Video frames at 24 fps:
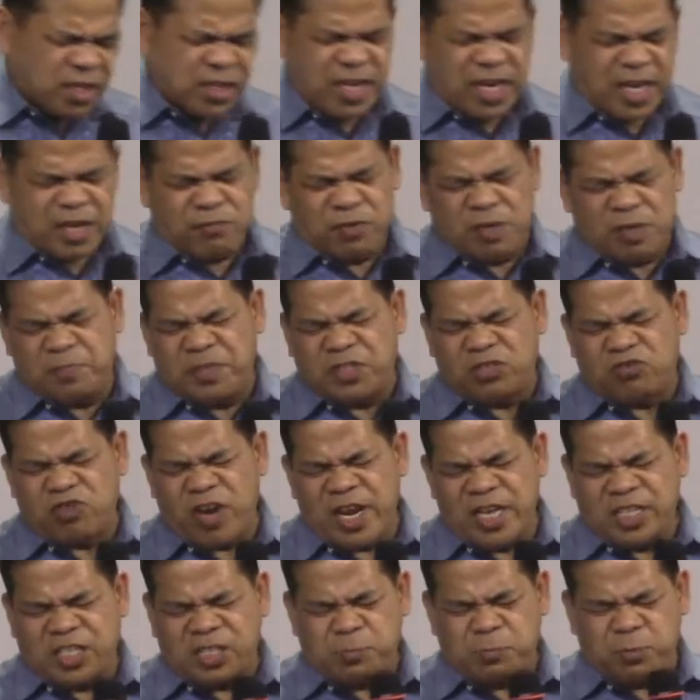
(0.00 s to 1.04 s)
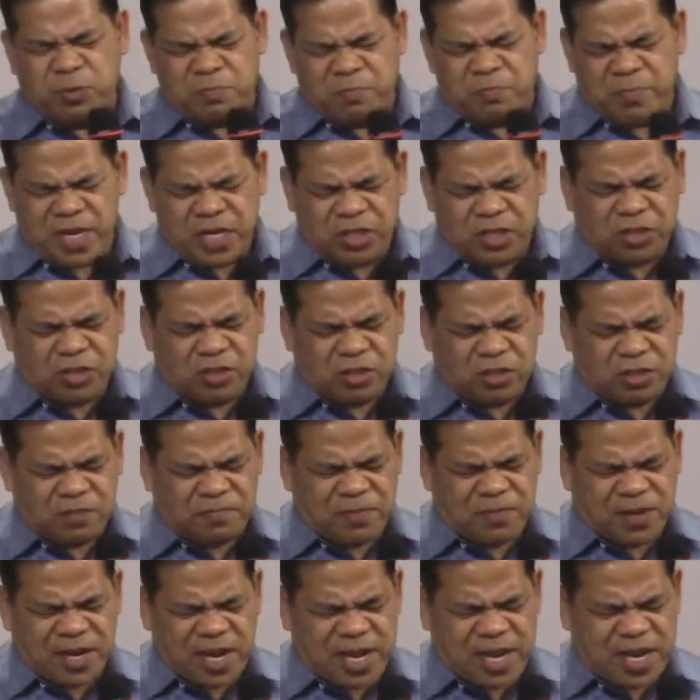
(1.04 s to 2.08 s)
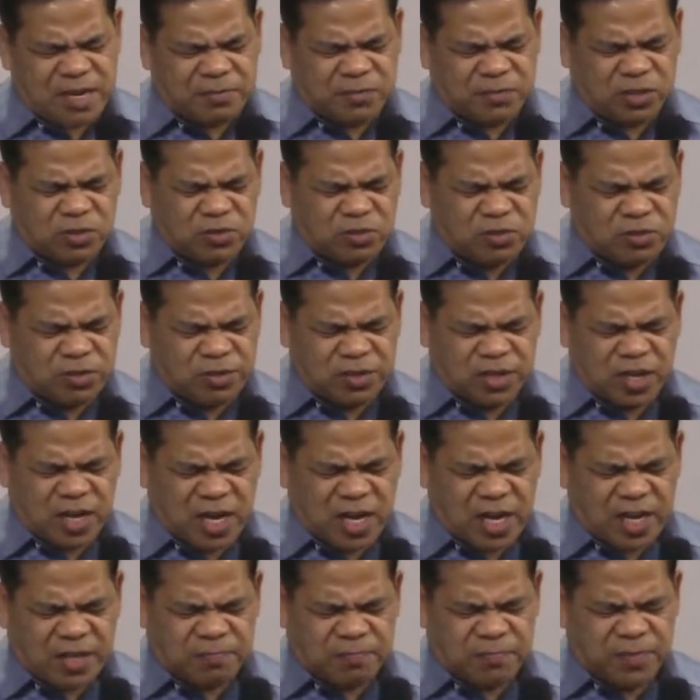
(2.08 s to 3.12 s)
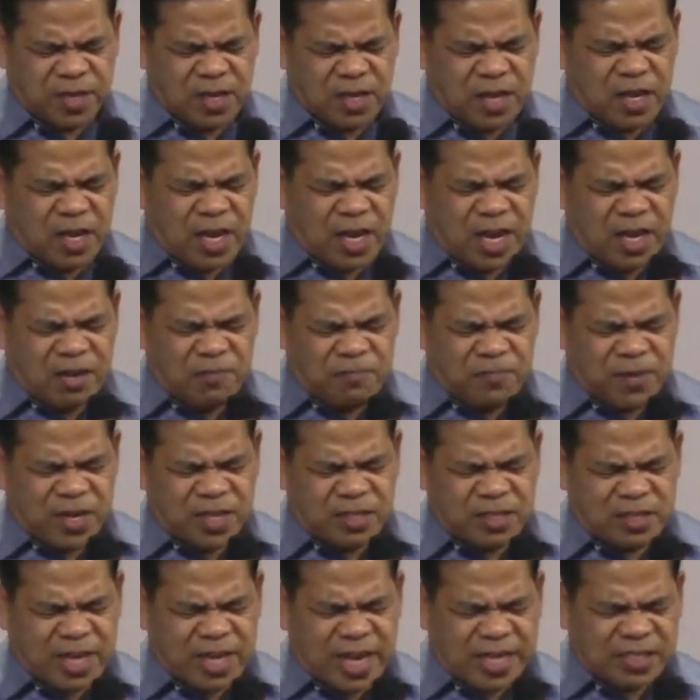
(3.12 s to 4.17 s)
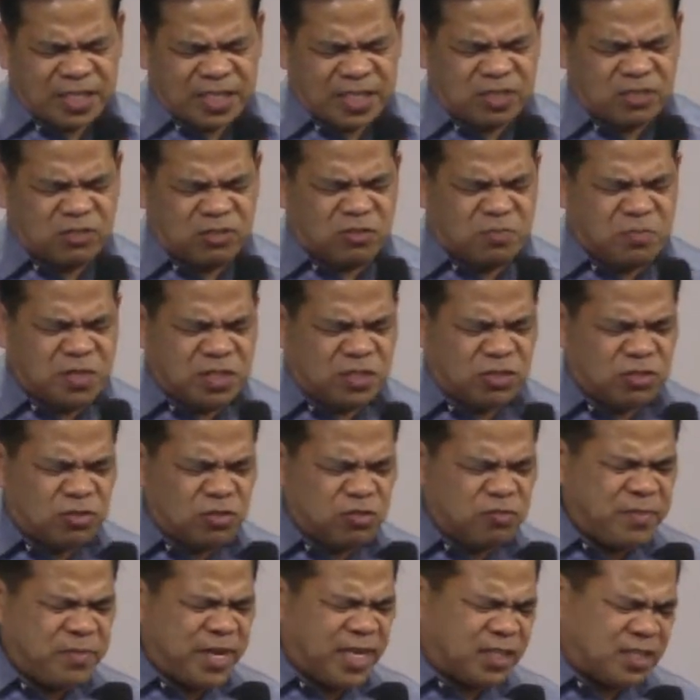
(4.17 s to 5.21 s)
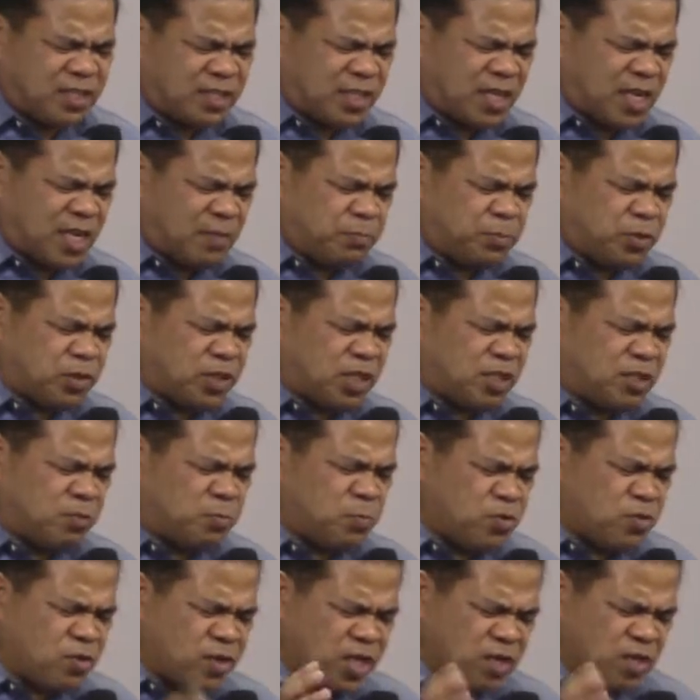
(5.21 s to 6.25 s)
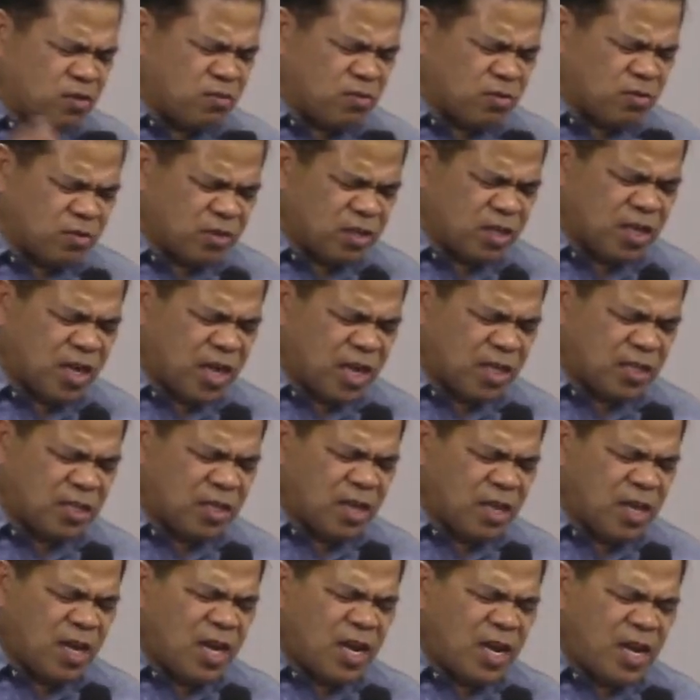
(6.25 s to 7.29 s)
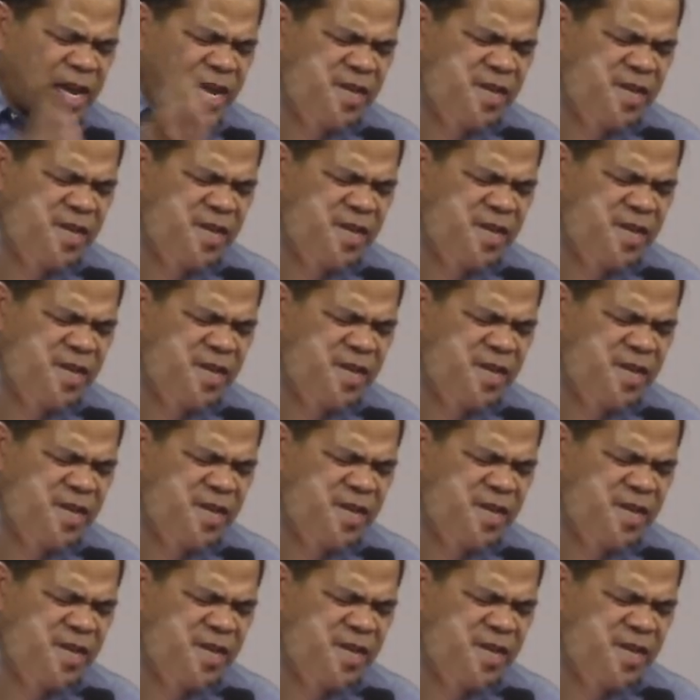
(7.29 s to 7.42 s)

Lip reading: There will be transformation of lives, O Lord God. And Father, I just commit to you myself this morning, O Lord God.